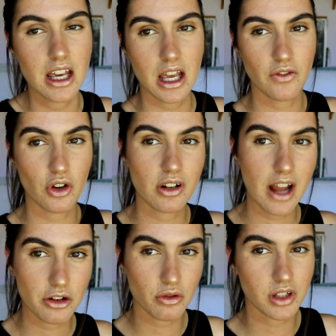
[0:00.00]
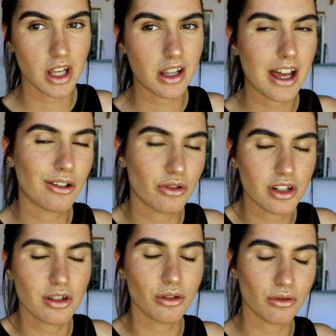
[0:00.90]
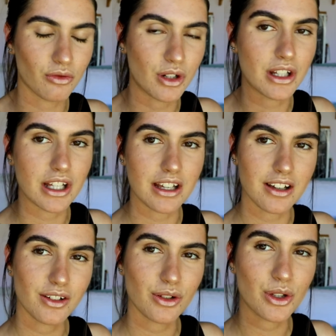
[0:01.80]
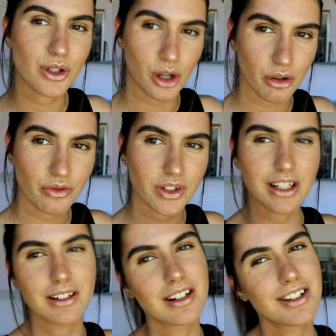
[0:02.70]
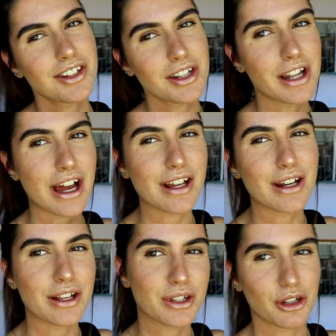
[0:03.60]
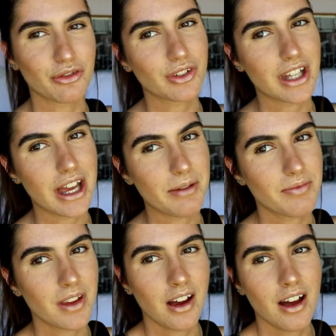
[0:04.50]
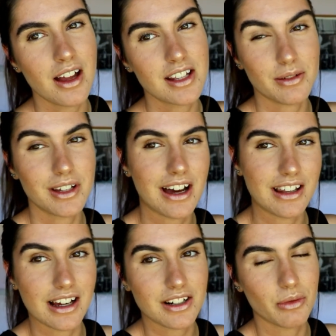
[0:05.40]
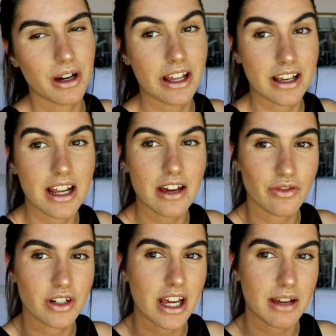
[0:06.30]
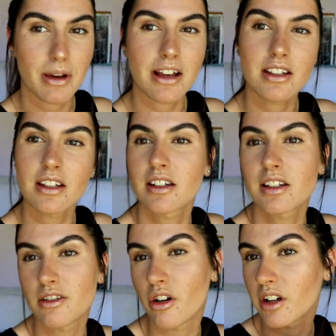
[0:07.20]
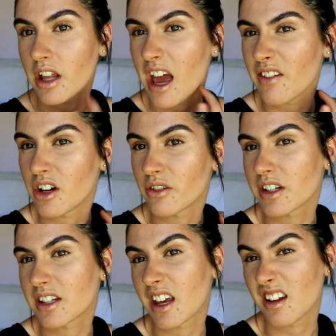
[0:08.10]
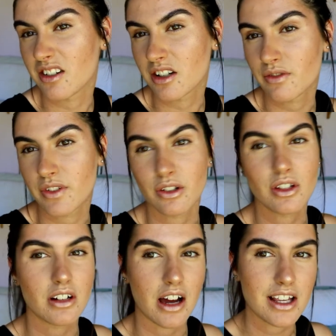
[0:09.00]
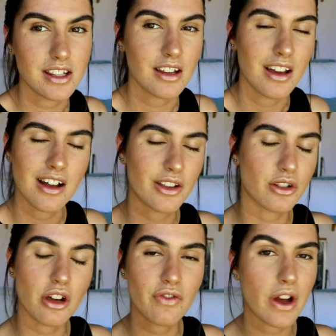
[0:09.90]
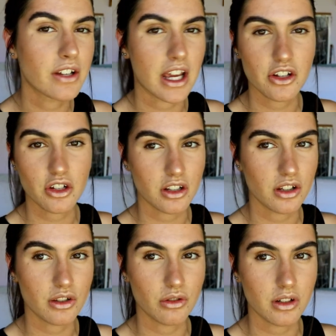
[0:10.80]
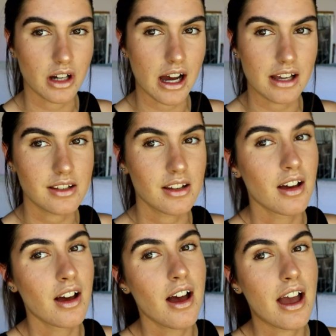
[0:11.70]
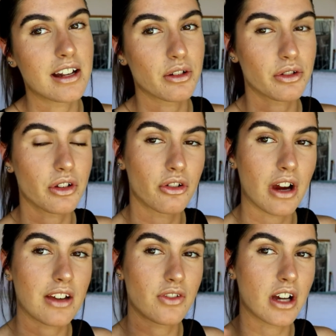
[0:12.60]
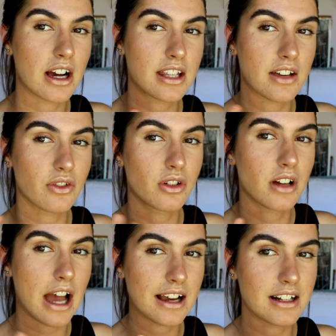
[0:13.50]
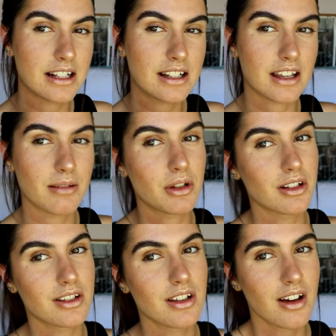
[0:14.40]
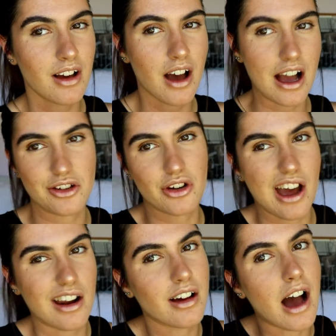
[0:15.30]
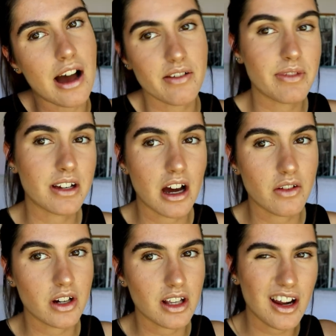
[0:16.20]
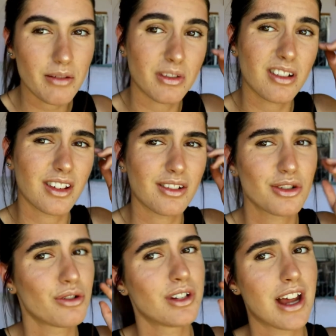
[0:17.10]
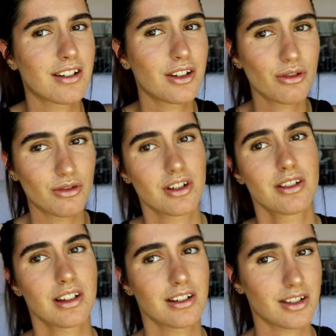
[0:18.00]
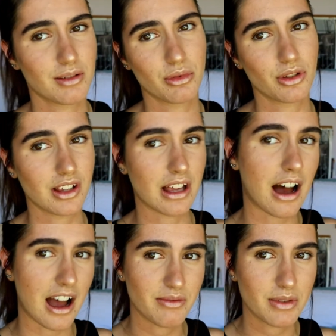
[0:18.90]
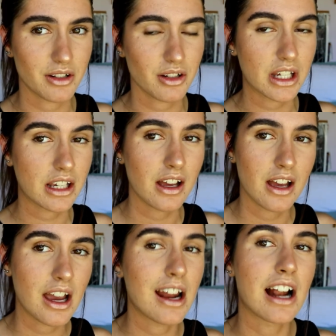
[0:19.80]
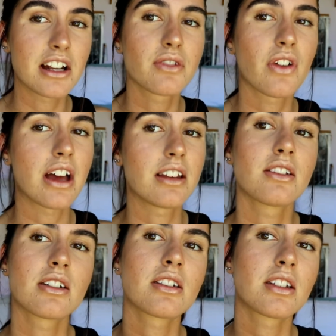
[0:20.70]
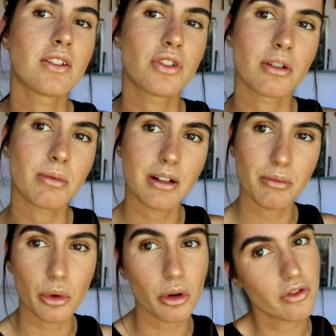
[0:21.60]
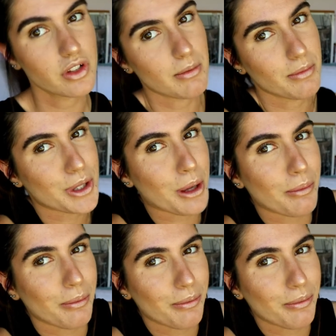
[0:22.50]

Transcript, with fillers: If you're in natural sunlight it will just look really soft and just like a nice soft glam. something I would like to wear like an everyday basis. It's not heavy on the skin. It just feels nice. There's no foundation in this look guys. It's also great if you guys have acne skin because I show you how I've been covering it up, nothing too technical, it's just like a simple thing that I've been doing and I just find it just gives you a bit more of something something.